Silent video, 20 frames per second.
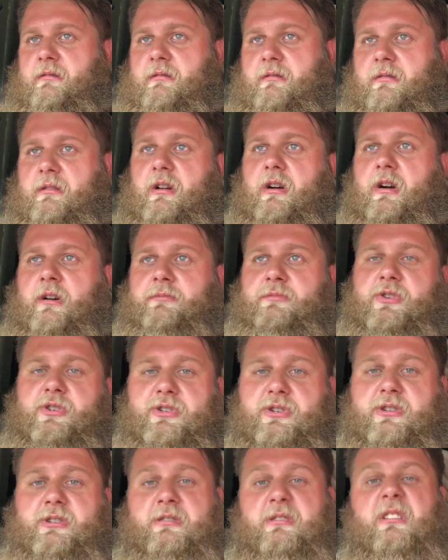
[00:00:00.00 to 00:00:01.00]
I'm
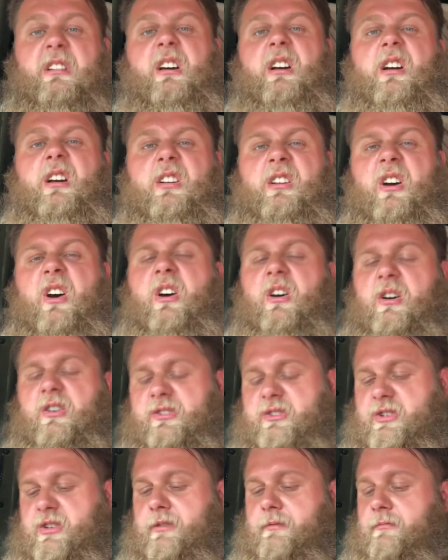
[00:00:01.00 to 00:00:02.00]
just an
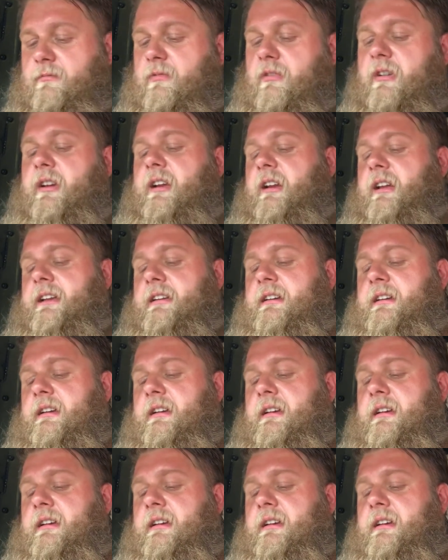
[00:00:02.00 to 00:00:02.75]
arse, really.